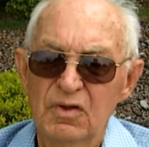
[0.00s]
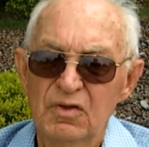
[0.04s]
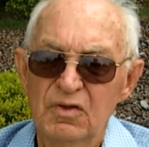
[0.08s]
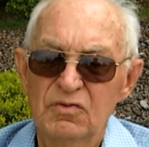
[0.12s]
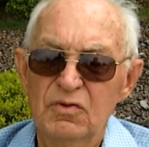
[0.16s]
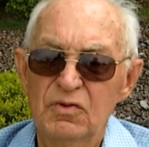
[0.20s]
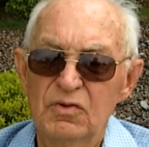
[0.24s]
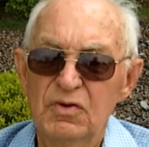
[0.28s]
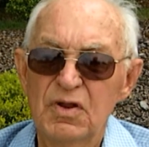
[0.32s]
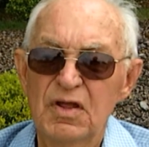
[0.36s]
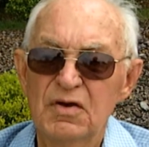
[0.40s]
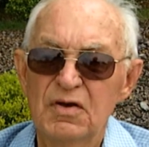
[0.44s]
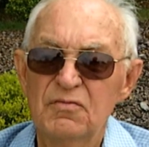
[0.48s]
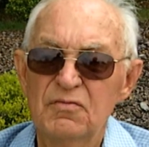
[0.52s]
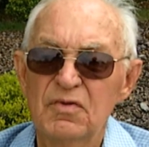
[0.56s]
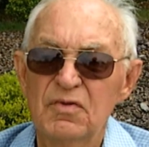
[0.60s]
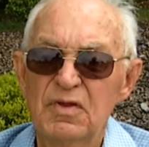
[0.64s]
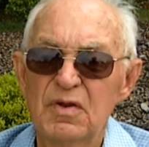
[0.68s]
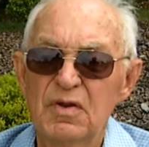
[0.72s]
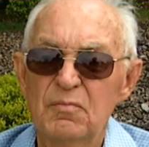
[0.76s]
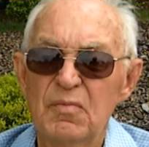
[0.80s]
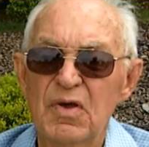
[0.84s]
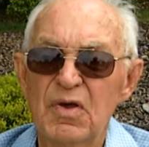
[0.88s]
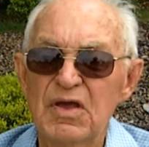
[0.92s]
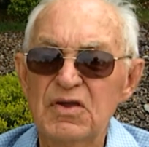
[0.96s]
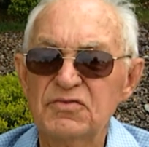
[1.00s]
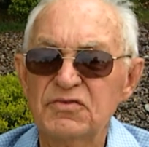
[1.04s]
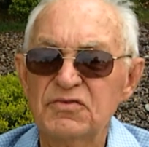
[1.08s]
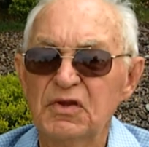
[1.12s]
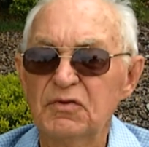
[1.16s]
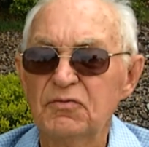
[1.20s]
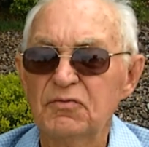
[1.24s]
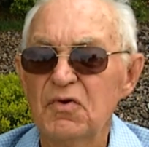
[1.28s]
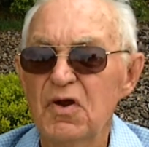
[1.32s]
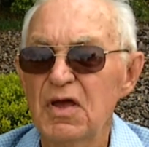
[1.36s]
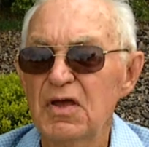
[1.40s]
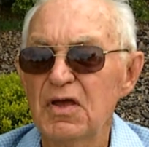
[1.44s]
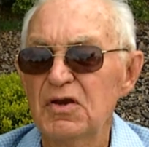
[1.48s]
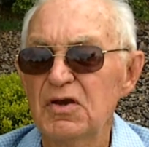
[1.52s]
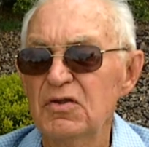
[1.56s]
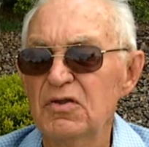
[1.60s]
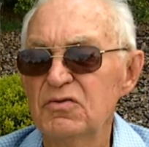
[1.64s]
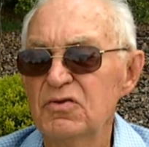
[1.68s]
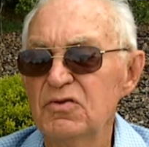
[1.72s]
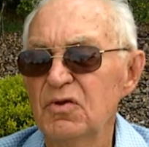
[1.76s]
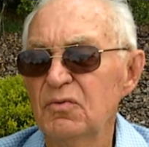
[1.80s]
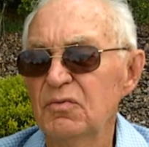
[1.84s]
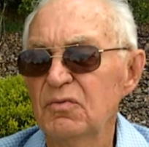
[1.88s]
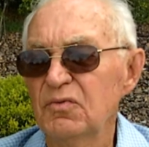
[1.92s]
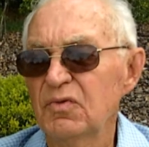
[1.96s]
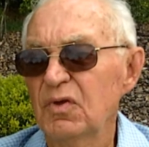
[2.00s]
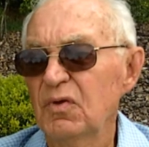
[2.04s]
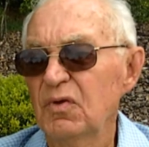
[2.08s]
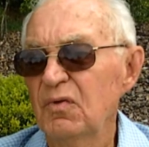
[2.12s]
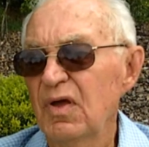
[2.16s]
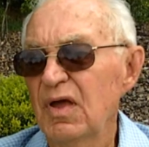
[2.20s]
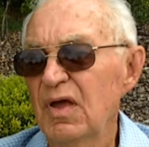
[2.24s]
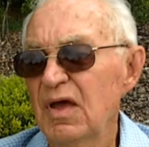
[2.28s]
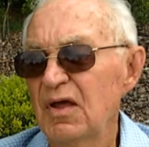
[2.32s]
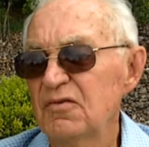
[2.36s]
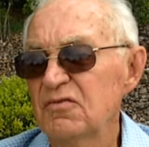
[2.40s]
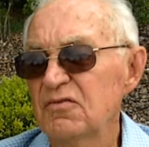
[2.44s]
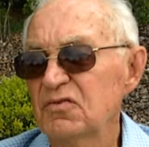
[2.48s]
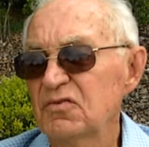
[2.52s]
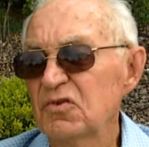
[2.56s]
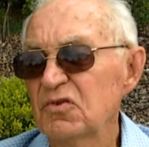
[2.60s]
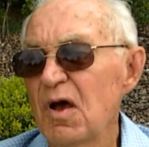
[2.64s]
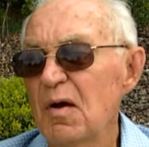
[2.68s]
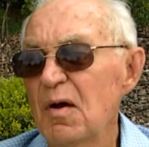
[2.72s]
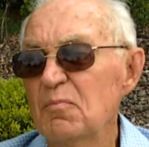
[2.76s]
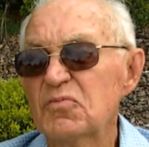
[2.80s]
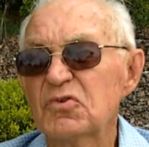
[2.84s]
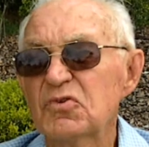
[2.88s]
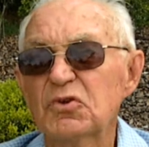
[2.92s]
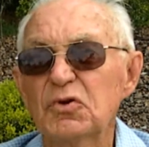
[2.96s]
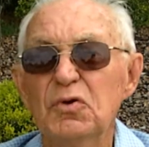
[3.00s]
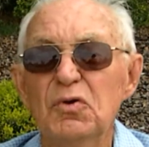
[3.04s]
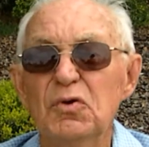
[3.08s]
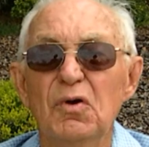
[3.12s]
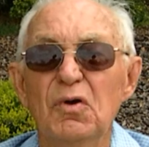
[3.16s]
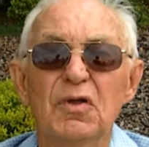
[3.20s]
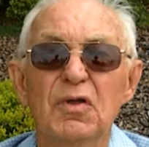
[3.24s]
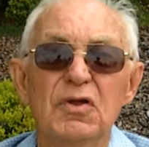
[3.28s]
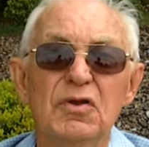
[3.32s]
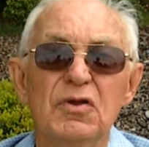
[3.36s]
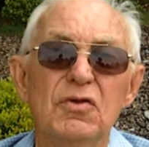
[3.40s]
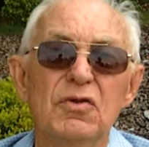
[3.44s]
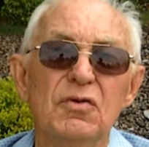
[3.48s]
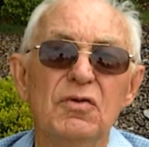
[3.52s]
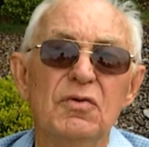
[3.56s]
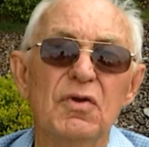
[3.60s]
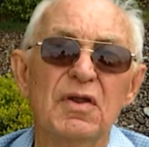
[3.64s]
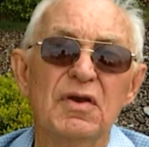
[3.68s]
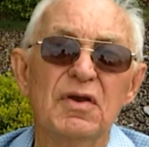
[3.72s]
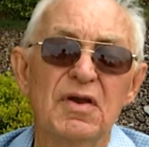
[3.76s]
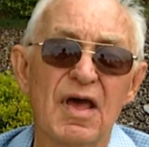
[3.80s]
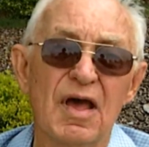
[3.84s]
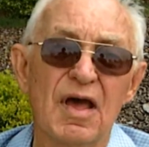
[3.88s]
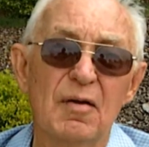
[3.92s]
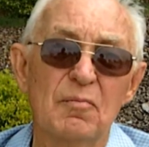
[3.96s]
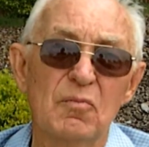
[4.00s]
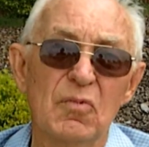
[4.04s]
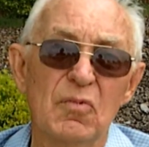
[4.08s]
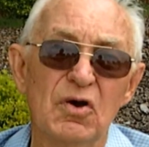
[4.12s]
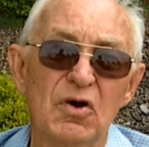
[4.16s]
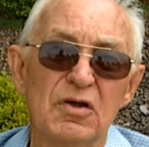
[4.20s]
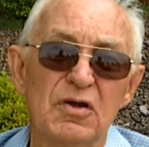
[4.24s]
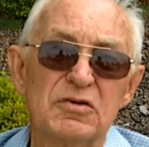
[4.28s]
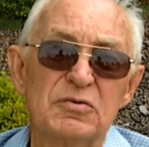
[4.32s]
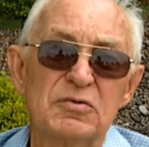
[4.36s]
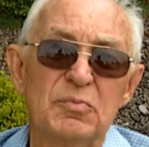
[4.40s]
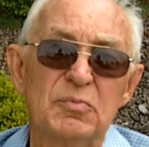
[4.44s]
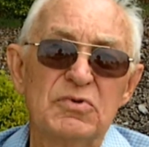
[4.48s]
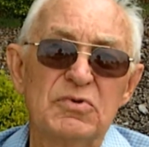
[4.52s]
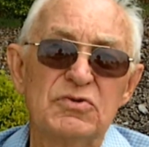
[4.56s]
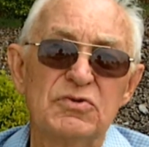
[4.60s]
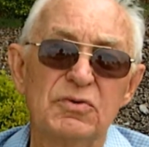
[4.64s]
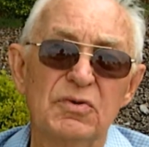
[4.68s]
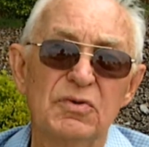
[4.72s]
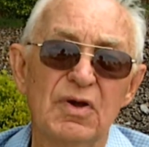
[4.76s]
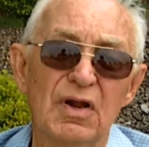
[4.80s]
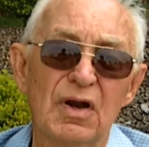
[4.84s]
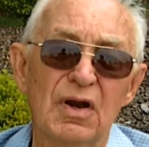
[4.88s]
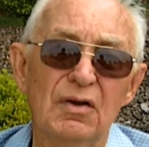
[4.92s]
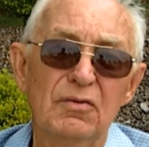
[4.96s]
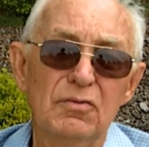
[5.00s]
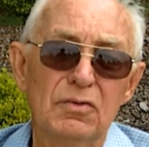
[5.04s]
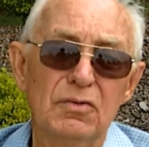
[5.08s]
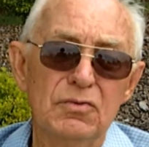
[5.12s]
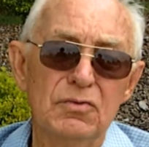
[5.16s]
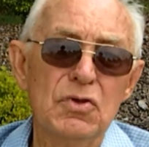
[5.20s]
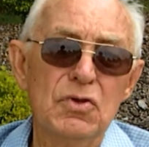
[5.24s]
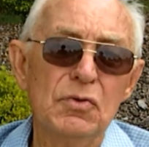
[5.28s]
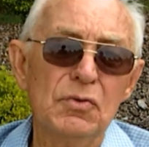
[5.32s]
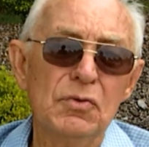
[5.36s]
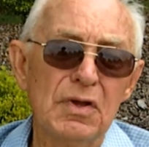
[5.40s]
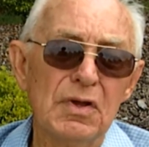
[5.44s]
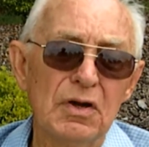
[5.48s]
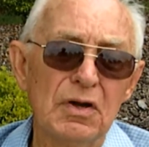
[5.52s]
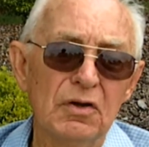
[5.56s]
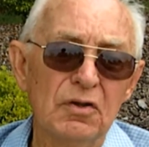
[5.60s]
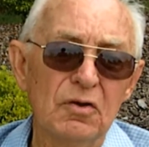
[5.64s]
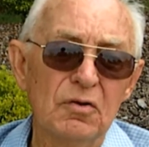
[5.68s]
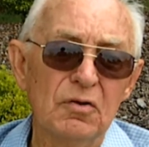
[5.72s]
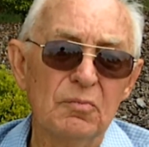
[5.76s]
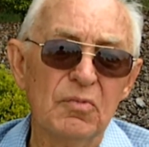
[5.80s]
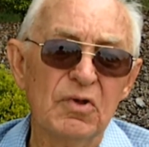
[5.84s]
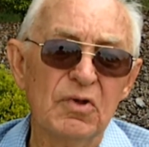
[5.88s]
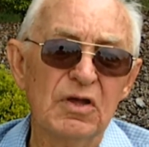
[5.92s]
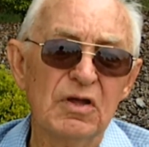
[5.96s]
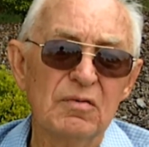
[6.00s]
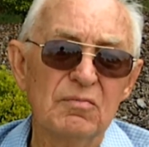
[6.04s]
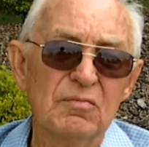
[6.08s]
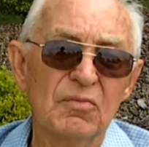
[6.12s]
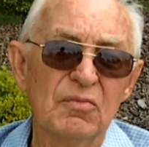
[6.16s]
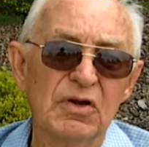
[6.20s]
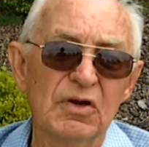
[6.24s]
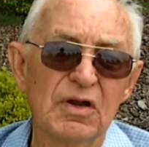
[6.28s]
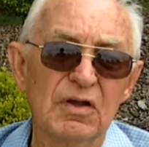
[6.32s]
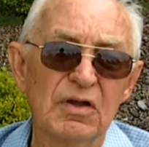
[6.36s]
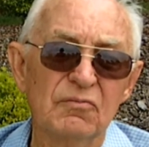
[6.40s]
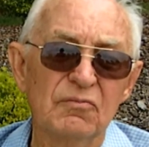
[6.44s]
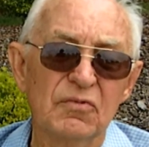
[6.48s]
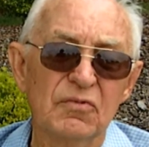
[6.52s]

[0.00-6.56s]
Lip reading: didn't, in basic training, you had some schooling. You didn't have much, but you had that little bit. But it